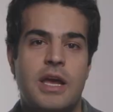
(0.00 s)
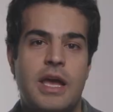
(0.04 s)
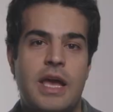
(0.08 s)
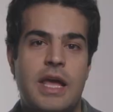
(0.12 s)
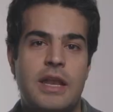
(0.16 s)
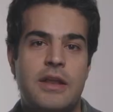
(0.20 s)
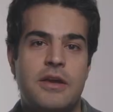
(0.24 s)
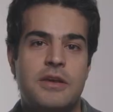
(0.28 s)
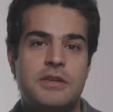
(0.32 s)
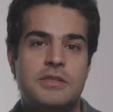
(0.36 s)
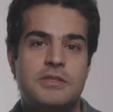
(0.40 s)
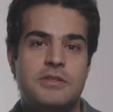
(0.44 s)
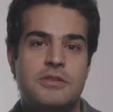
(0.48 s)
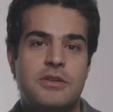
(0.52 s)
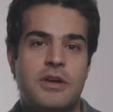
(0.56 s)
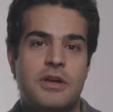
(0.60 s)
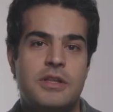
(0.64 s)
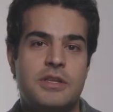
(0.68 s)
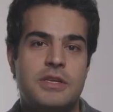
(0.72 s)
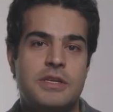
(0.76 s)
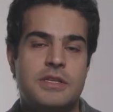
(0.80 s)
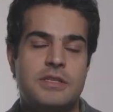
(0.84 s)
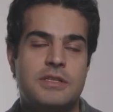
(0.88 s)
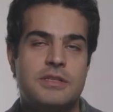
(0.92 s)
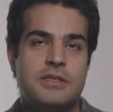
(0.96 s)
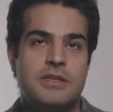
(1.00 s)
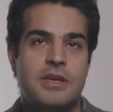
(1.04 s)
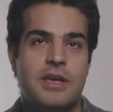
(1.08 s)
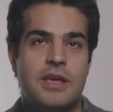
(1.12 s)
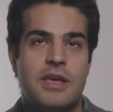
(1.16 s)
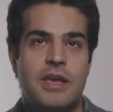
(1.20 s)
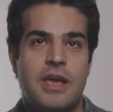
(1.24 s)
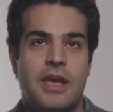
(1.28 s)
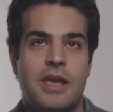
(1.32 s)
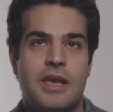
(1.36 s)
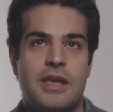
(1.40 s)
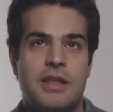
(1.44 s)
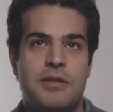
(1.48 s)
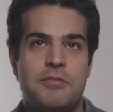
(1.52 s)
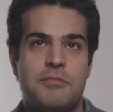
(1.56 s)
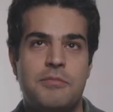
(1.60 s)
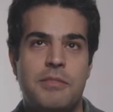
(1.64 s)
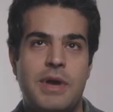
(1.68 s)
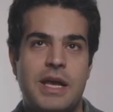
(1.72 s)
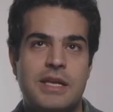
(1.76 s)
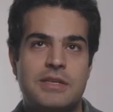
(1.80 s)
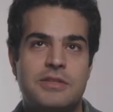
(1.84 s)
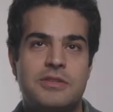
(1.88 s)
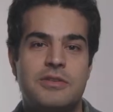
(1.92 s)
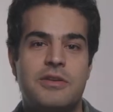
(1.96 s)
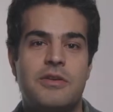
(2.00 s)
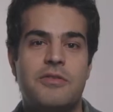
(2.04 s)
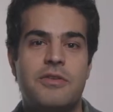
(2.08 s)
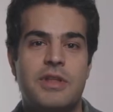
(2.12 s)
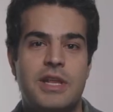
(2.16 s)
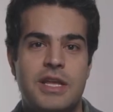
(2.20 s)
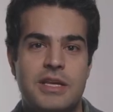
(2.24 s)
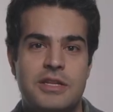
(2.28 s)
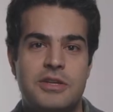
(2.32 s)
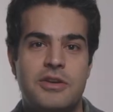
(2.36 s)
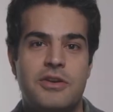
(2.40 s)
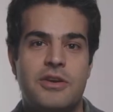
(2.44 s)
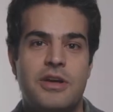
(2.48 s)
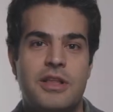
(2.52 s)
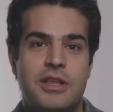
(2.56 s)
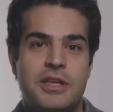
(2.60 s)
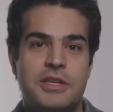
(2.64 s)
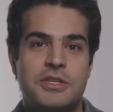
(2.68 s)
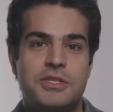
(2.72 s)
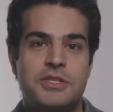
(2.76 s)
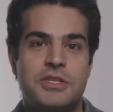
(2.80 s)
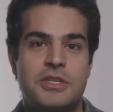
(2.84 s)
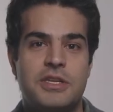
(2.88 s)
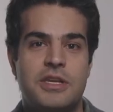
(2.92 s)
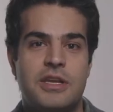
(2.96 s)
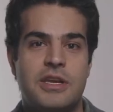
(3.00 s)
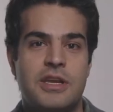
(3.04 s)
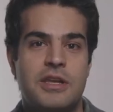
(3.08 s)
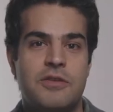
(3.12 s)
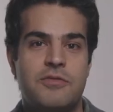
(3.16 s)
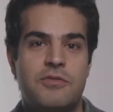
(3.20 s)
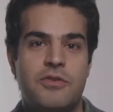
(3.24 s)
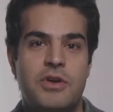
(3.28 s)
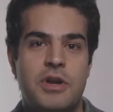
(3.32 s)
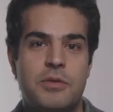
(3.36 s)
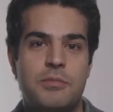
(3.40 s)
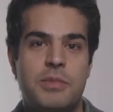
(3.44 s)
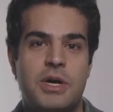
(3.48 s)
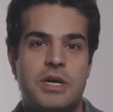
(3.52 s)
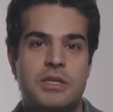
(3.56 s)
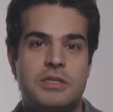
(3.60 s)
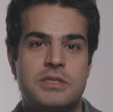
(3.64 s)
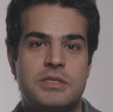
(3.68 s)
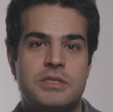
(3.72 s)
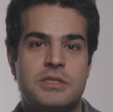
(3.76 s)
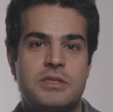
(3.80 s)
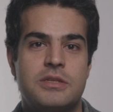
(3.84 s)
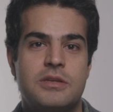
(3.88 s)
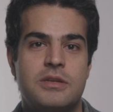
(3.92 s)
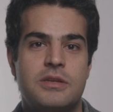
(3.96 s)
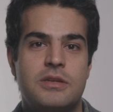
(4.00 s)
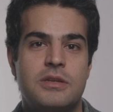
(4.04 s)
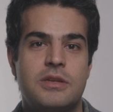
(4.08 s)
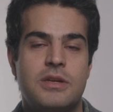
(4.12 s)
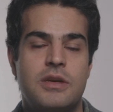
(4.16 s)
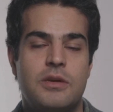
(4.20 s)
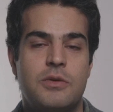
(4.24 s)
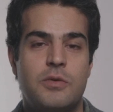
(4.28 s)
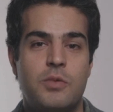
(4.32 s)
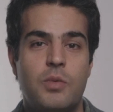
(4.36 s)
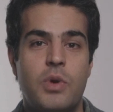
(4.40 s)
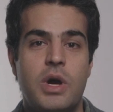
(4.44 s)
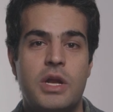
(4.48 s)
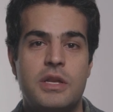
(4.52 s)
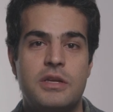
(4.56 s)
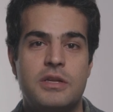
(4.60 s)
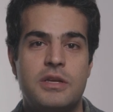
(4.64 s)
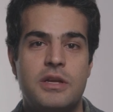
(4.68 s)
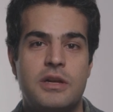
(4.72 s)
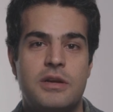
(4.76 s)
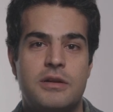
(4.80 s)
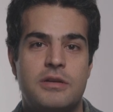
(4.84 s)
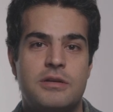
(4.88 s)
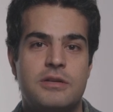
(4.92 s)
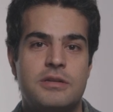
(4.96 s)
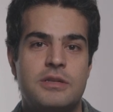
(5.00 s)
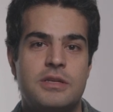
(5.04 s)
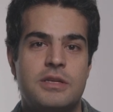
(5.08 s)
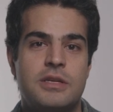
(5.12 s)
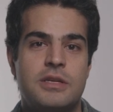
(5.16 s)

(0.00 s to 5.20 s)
and I studied again Master of Electrical Engineering for about one year.